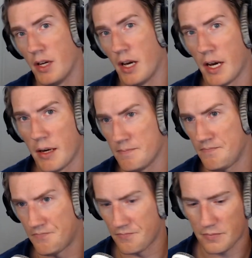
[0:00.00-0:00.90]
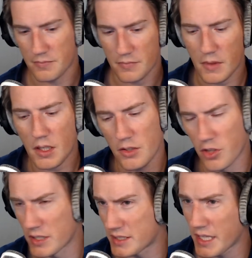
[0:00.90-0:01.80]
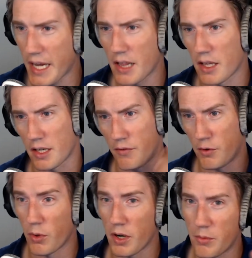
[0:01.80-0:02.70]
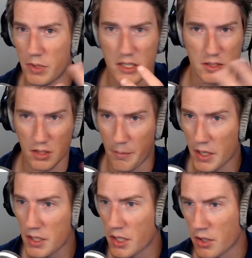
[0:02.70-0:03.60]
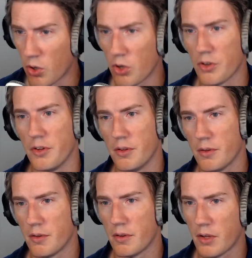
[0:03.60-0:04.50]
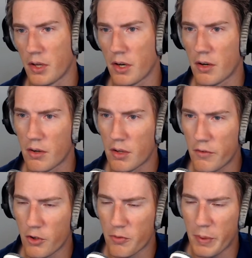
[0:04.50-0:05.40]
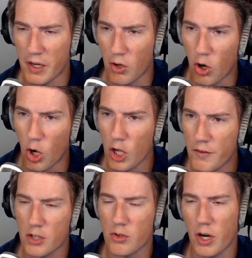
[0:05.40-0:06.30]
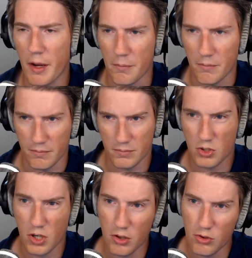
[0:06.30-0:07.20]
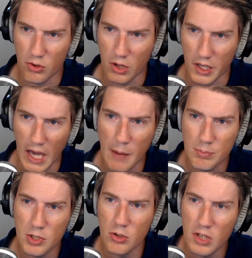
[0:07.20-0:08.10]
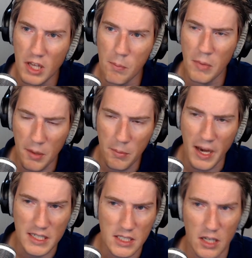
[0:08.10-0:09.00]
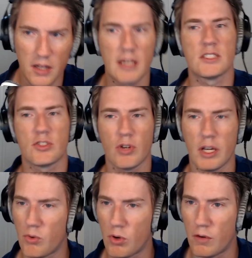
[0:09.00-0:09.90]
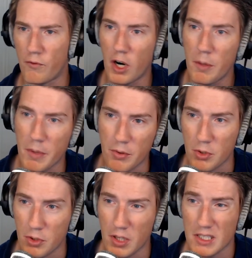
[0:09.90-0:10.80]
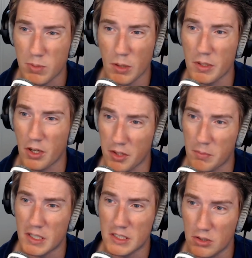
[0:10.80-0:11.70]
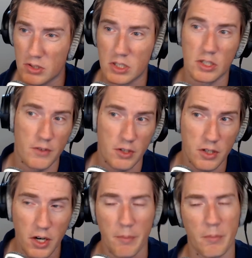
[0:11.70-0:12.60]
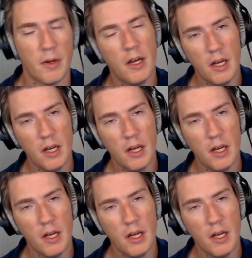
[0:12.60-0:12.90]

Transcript: um, so I'd say like if you want to reach a million gold then if you spend all of your time trying to like absolutely min-max a lace right or farming route, that's probably not the best usage of your time.